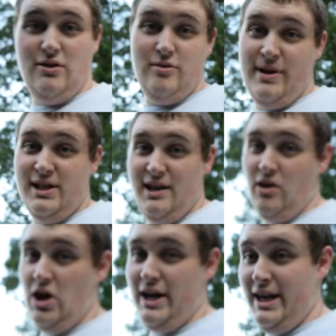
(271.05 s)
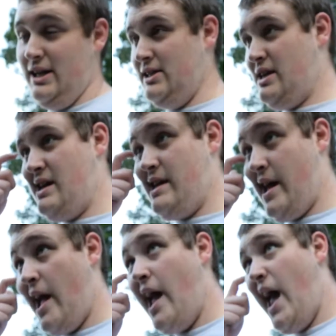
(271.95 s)
though. It depends on how hot it is.
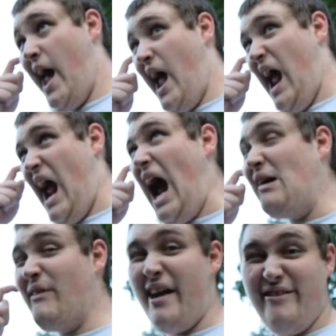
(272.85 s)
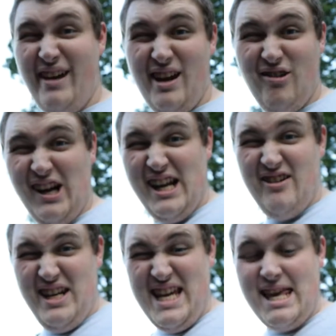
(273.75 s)
I'm not a fan of working
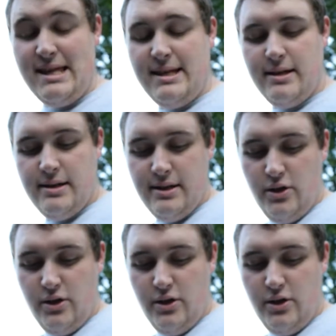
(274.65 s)
out in the heat.